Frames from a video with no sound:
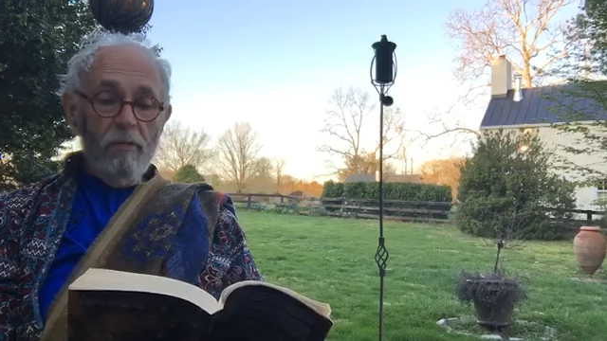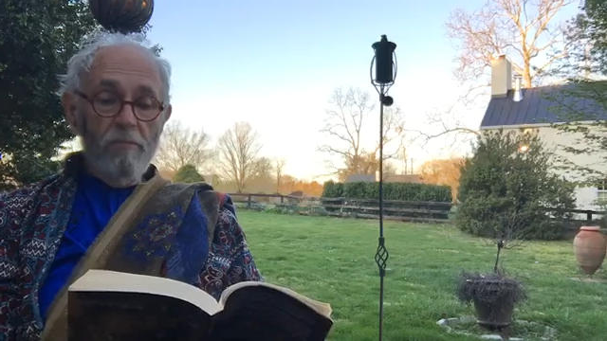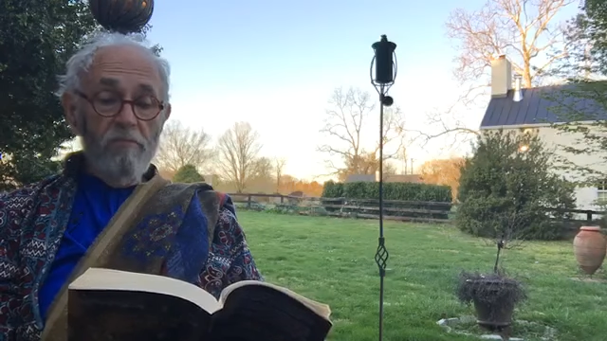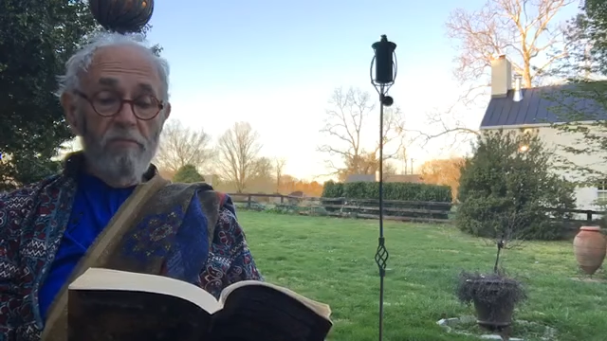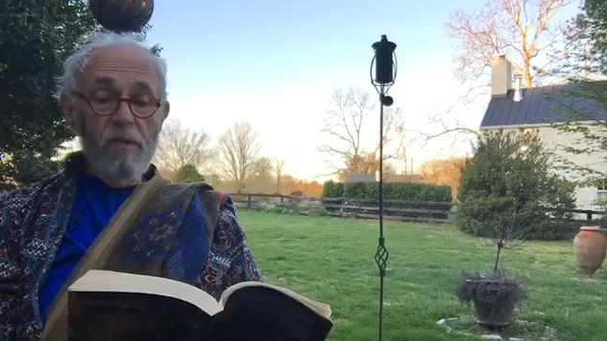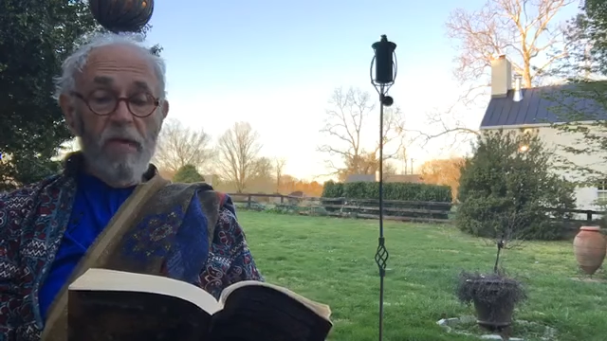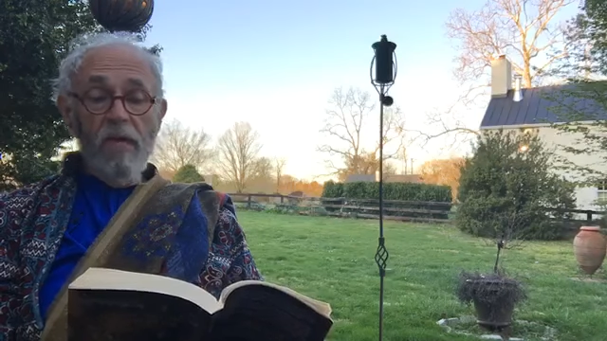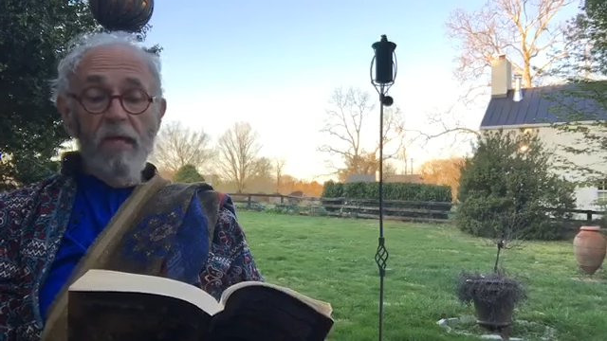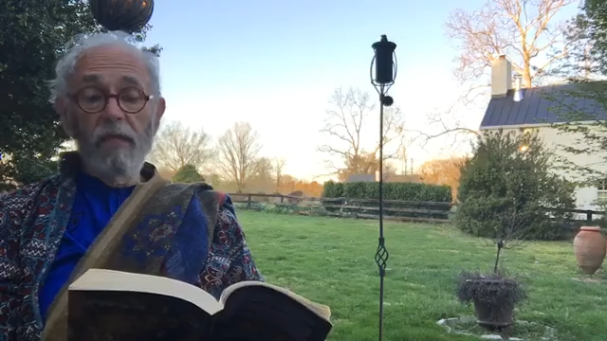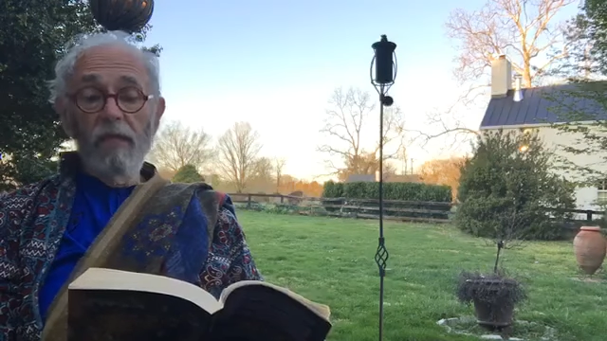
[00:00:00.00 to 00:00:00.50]

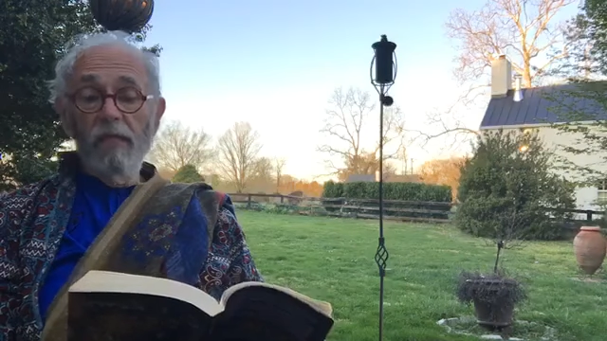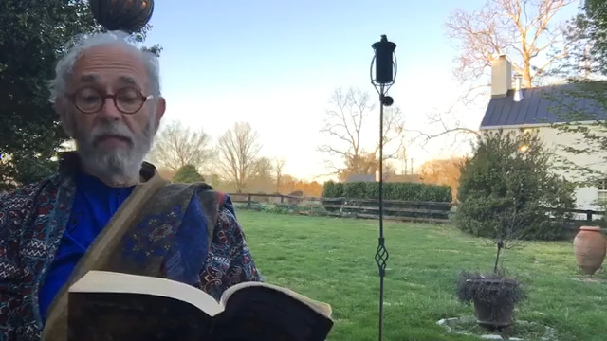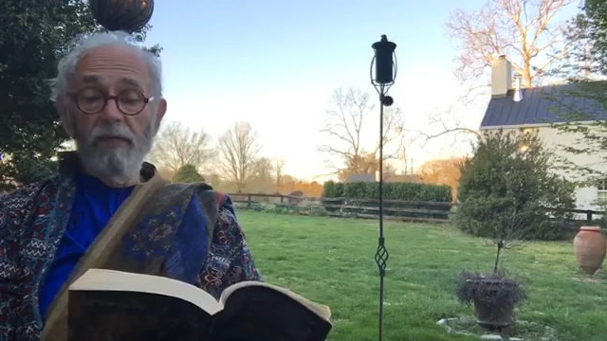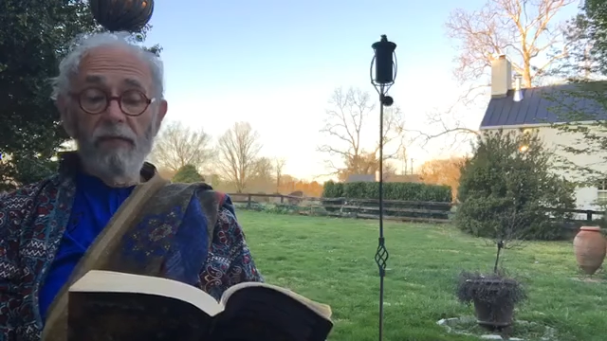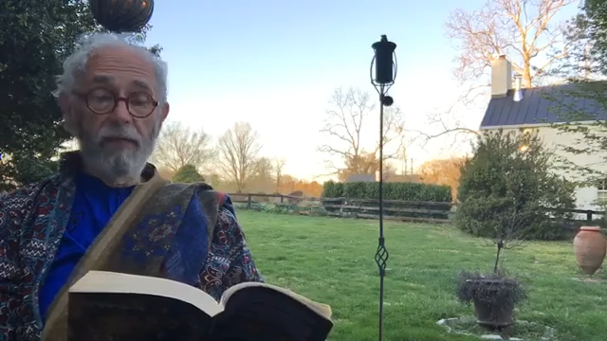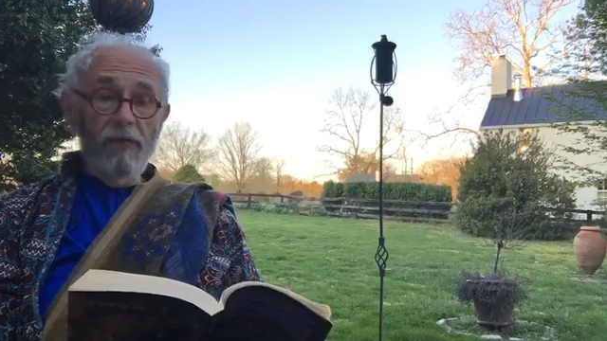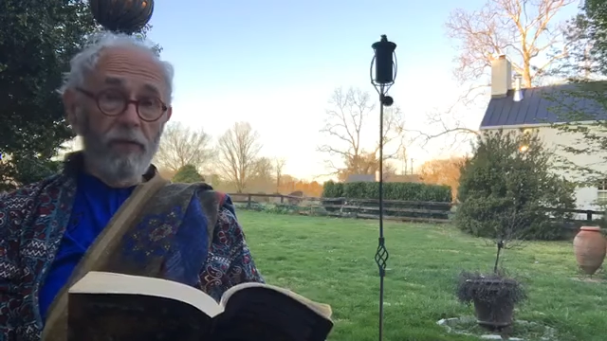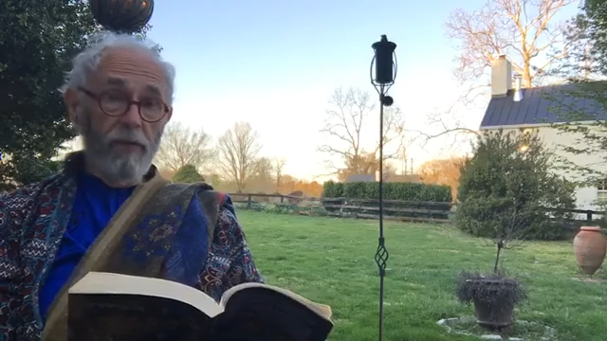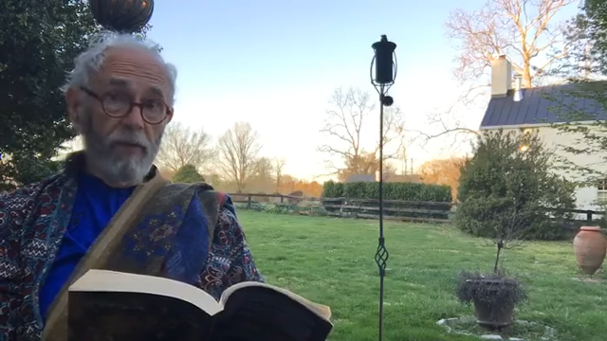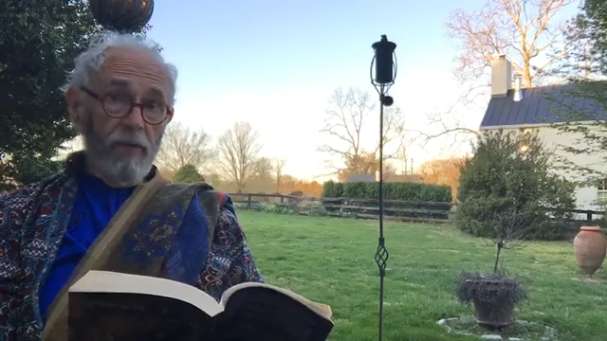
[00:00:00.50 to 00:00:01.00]
may he live
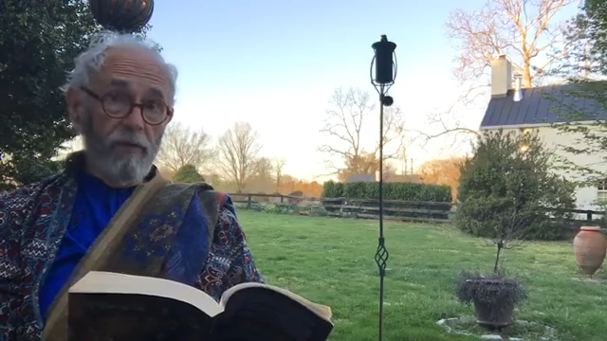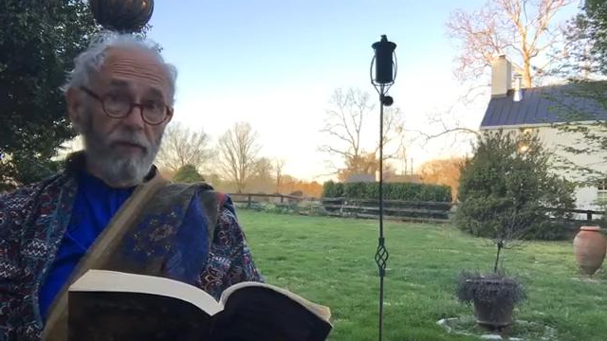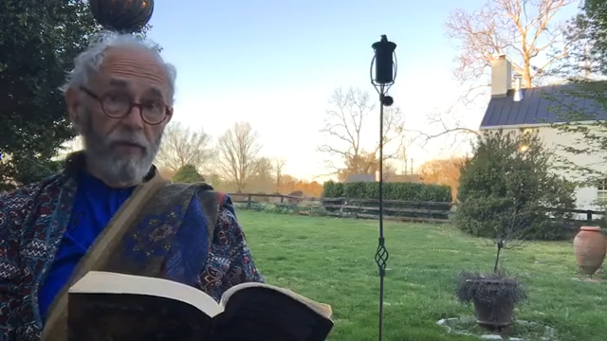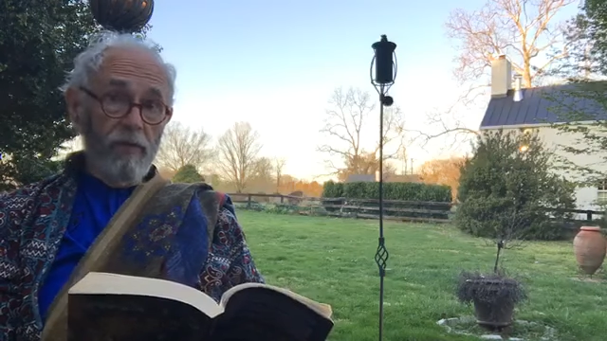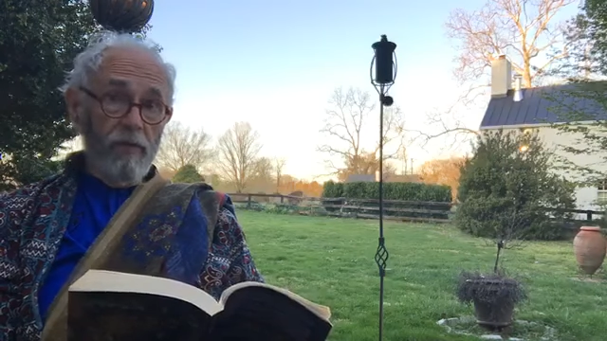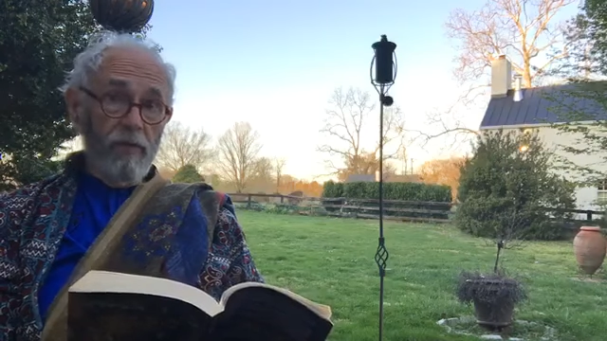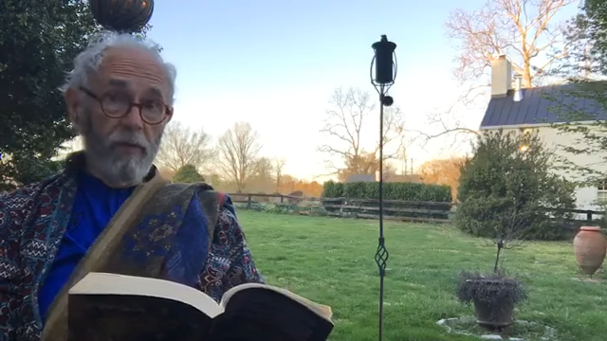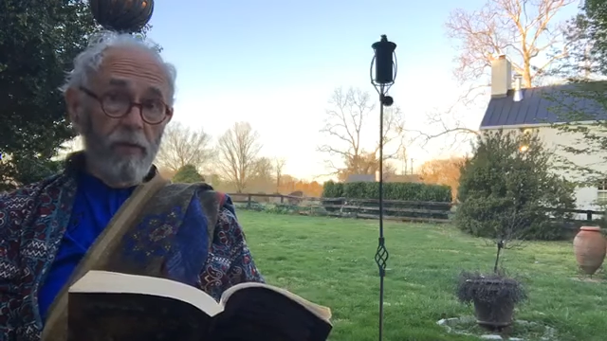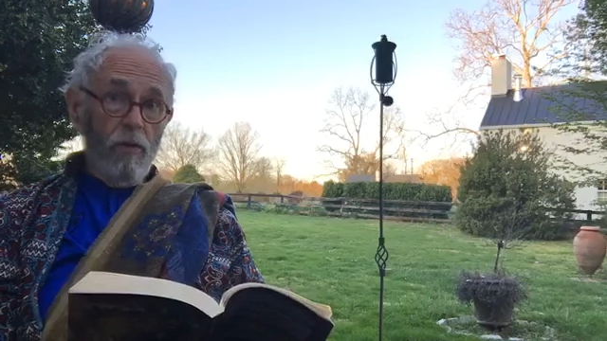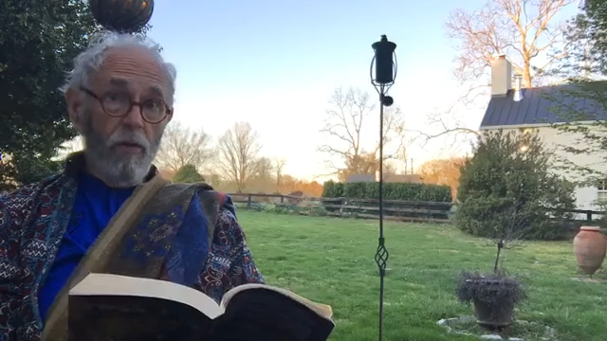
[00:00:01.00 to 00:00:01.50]
forever,